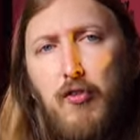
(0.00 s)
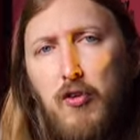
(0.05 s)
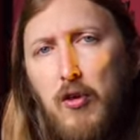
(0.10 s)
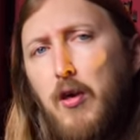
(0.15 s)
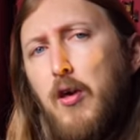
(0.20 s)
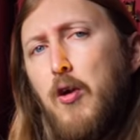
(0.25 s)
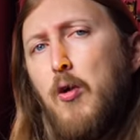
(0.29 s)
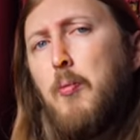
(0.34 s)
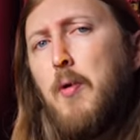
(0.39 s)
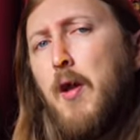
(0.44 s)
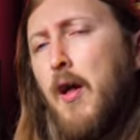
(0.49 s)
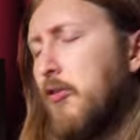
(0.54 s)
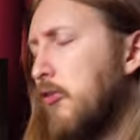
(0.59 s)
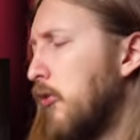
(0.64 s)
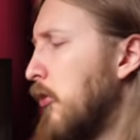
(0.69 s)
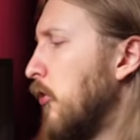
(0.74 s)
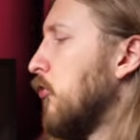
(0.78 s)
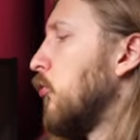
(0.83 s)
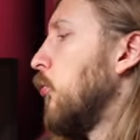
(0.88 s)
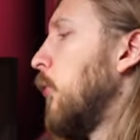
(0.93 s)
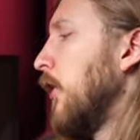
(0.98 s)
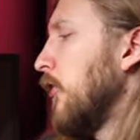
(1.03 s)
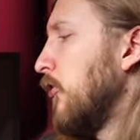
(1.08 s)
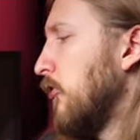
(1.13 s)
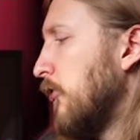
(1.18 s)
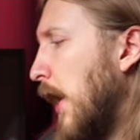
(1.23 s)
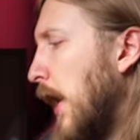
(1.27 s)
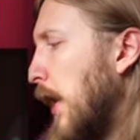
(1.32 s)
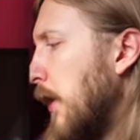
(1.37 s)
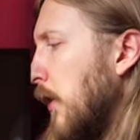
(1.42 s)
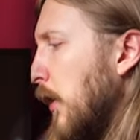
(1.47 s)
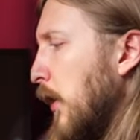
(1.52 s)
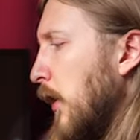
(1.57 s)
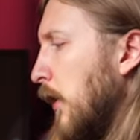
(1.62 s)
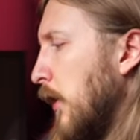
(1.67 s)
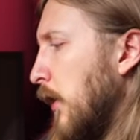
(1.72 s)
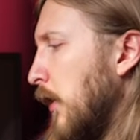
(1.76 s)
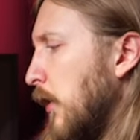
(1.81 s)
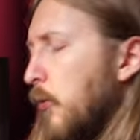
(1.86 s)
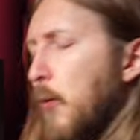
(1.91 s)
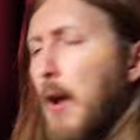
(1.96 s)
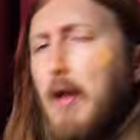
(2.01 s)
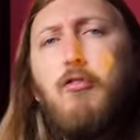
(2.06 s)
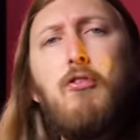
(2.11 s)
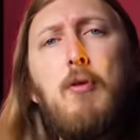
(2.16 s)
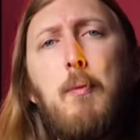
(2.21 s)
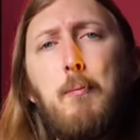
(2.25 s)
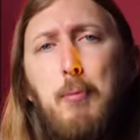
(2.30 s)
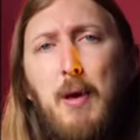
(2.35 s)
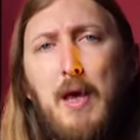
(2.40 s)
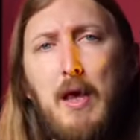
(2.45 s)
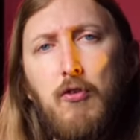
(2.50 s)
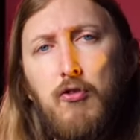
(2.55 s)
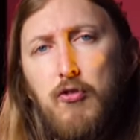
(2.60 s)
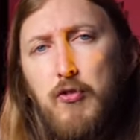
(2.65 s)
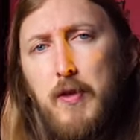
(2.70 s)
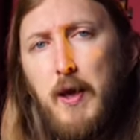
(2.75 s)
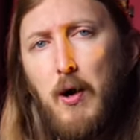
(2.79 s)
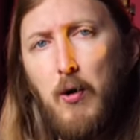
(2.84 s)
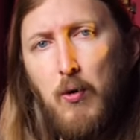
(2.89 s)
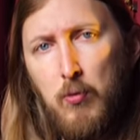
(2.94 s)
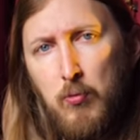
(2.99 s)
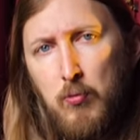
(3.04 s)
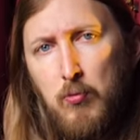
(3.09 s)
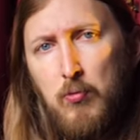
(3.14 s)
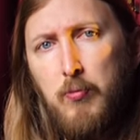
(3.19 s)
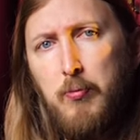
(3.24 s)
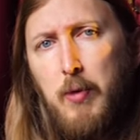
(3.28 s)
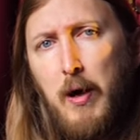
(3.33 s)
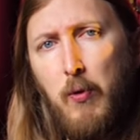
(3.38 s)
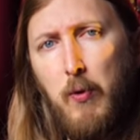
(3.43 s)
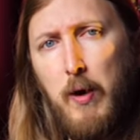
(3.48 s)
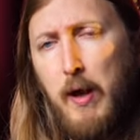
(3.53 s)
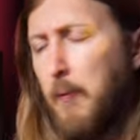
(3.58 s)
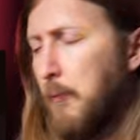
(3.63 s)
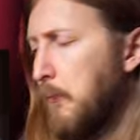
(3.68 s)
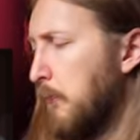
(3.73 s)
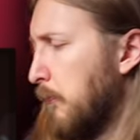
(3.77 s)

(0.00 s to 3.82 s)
Dehumanizer is where it's at. Rest in peace, Dio, by the way.